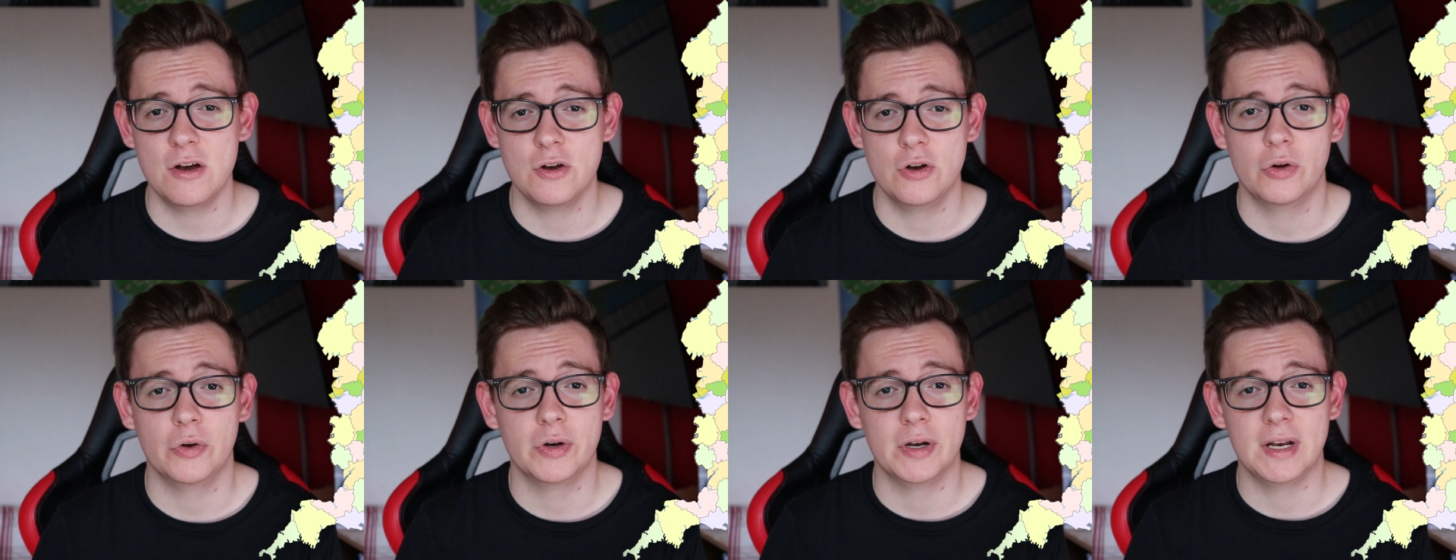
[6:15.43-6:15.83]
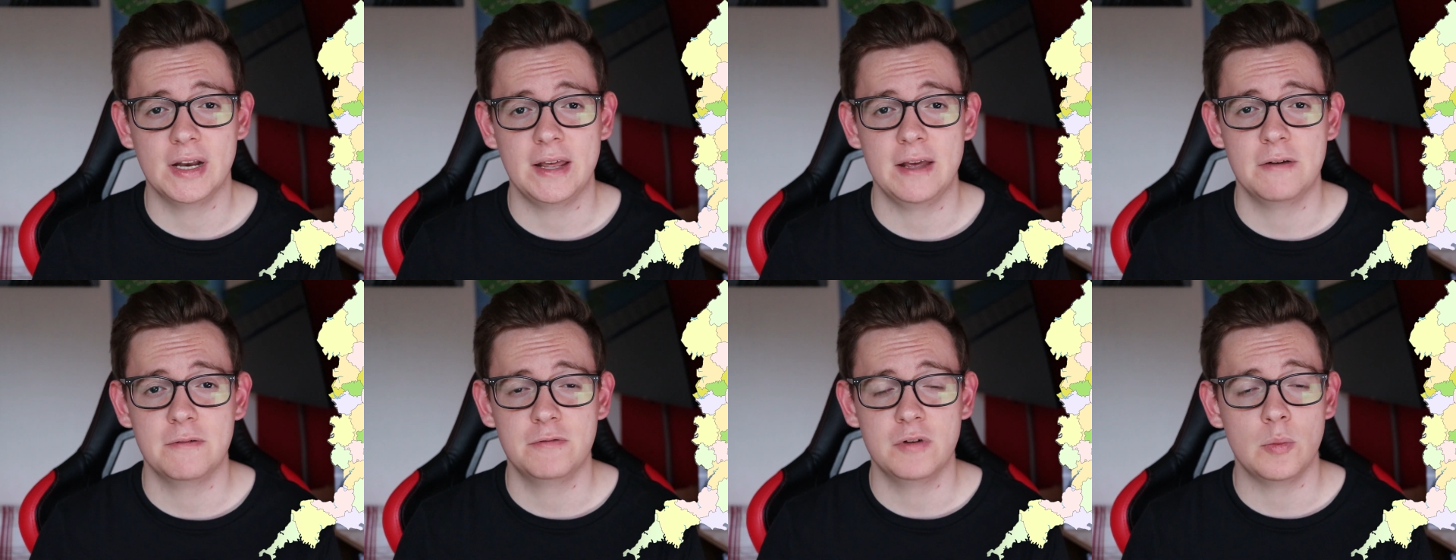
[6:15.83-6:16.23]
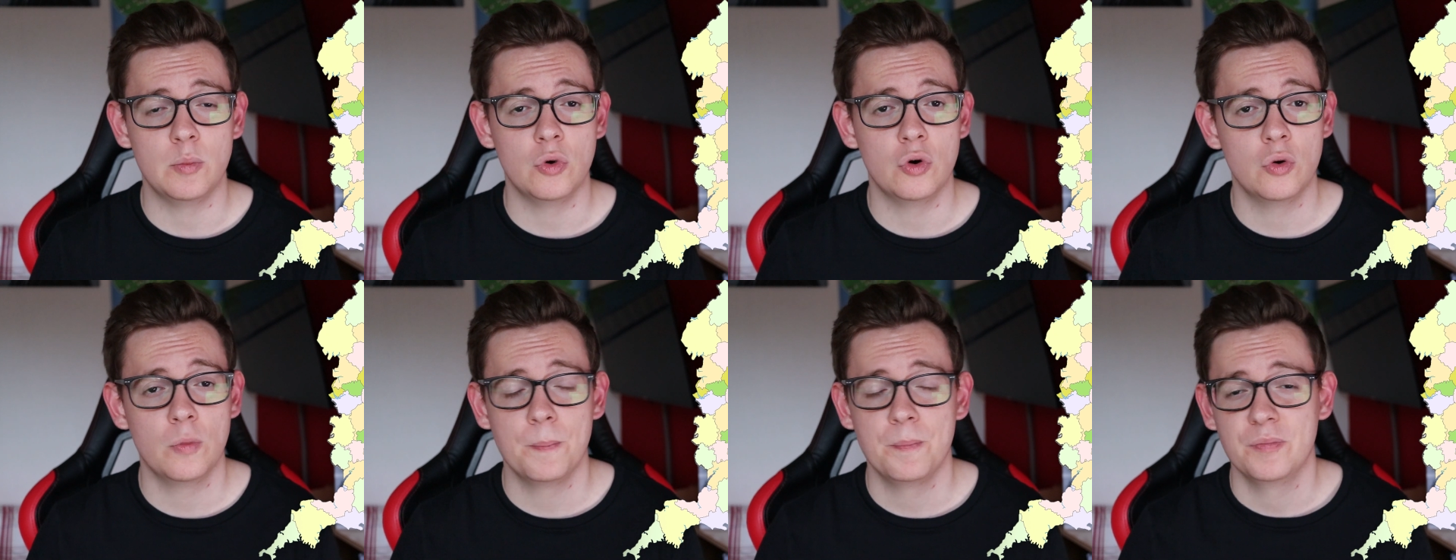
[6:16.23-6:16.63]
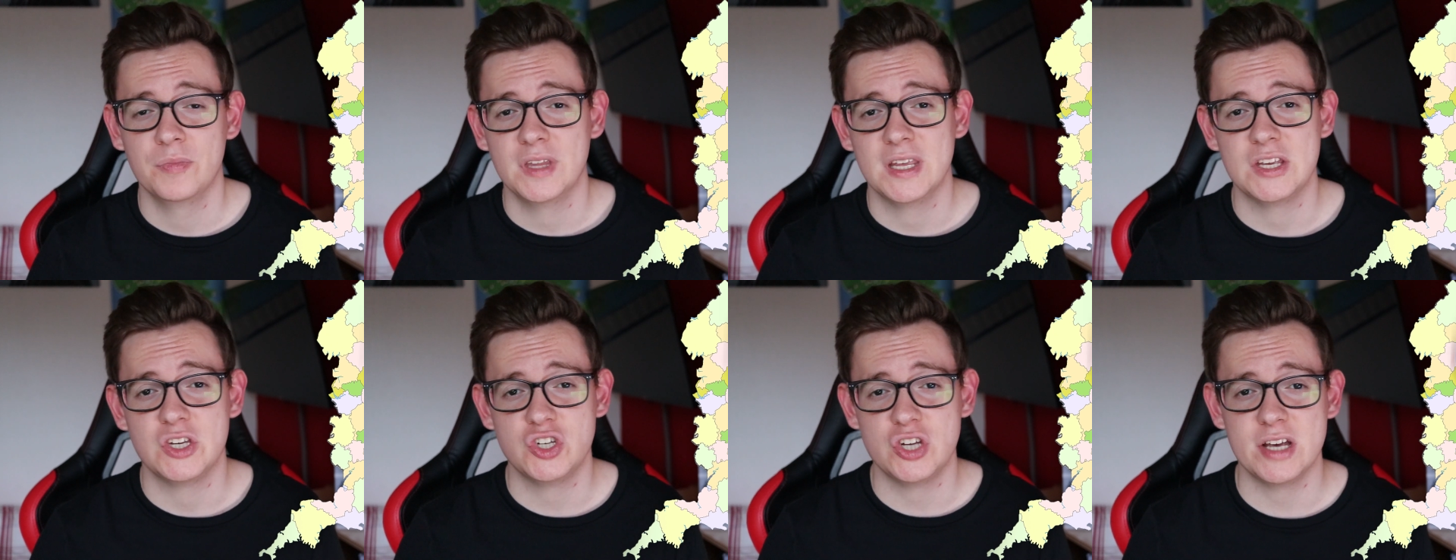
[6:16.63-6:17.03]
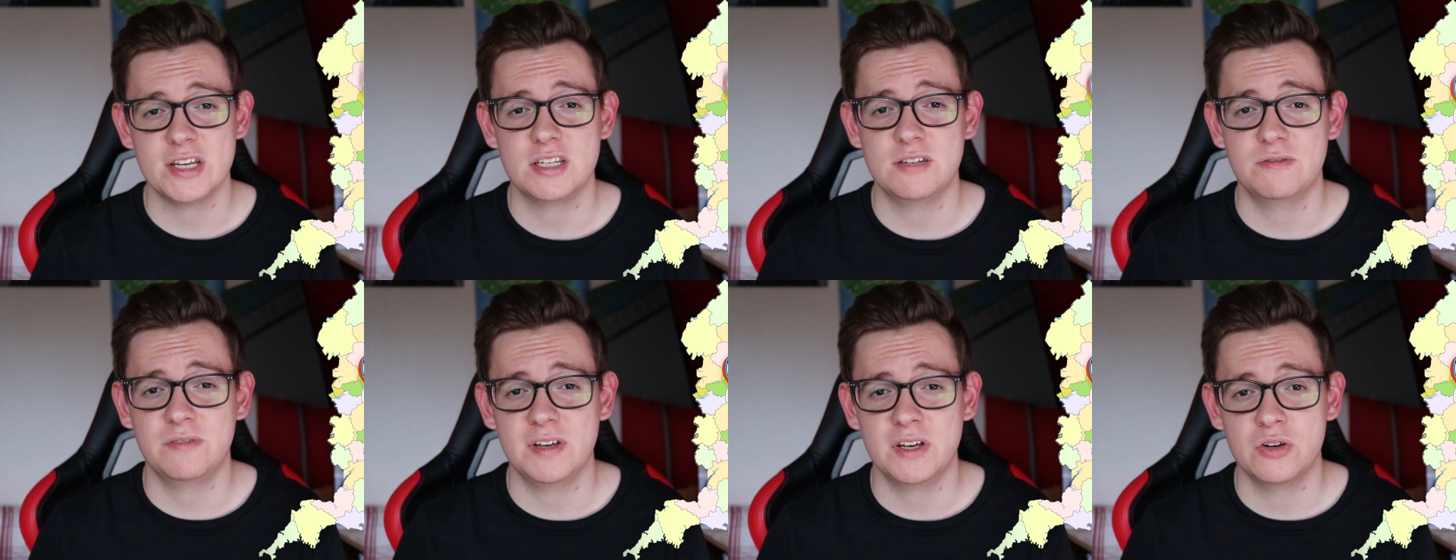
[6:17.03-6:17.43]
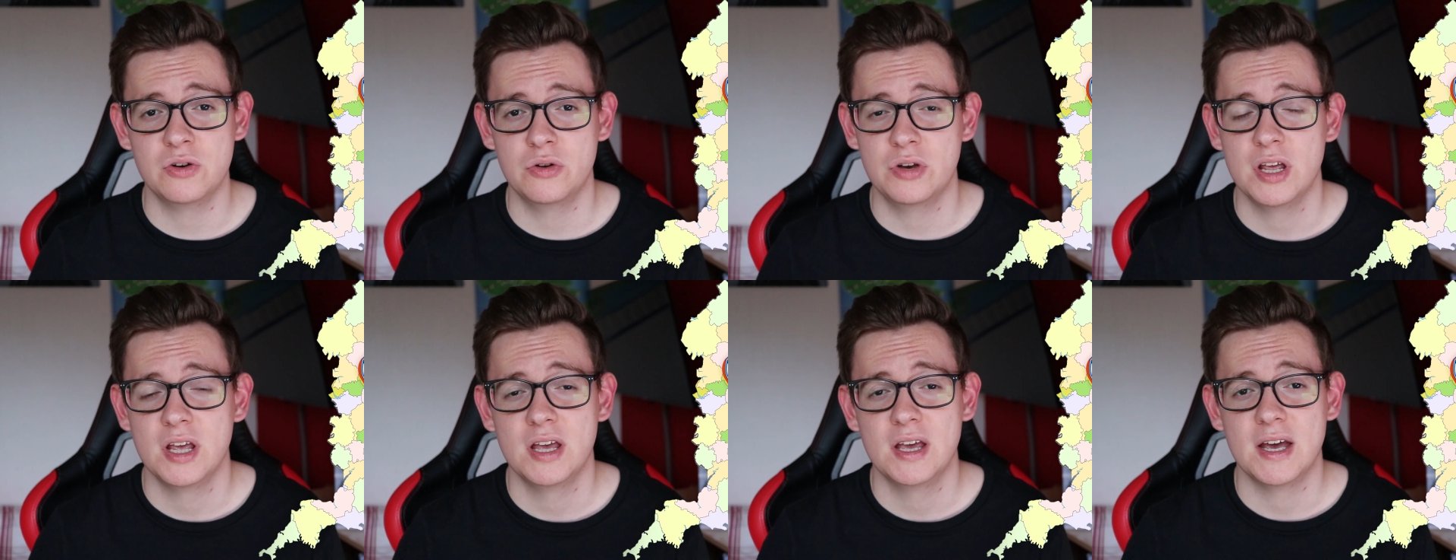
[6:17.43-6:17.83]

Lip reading: non-league football is Chesterfield,